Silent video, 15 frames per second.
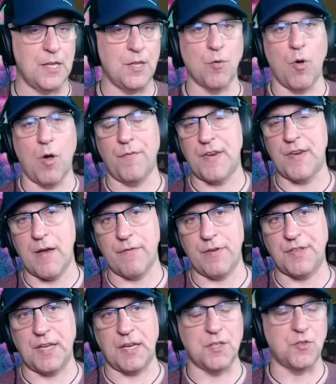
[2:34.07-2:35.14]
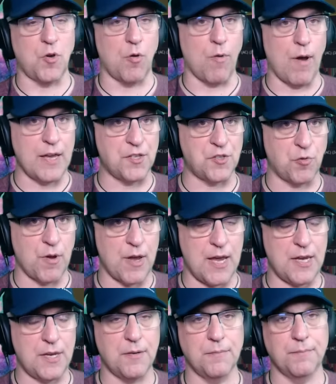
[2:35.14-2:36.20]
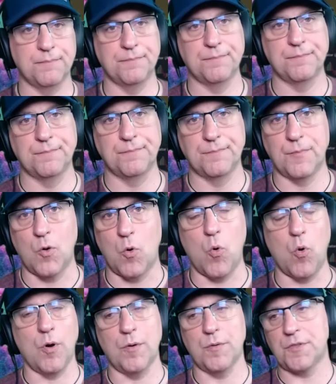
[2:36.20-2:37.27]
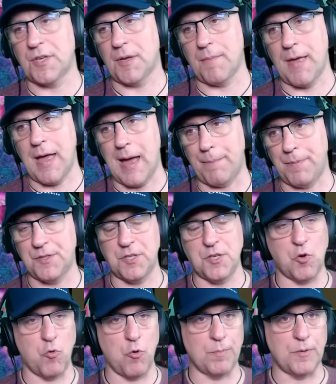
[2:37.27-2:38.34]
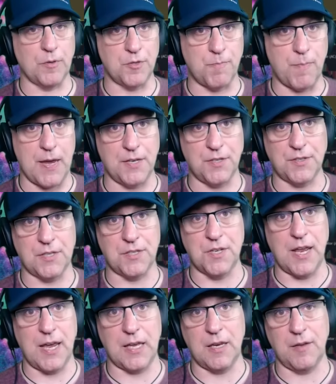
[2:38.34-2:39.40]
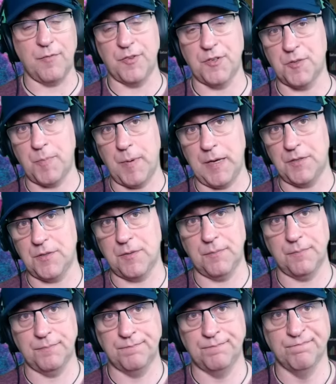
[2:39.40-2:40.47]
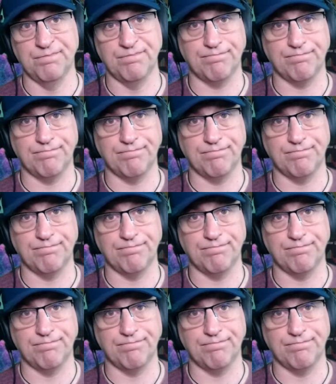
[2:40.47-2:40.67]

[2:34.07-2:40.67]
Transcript: either off an everything is all right trade or something happens in the crypto space that's a negative for the space.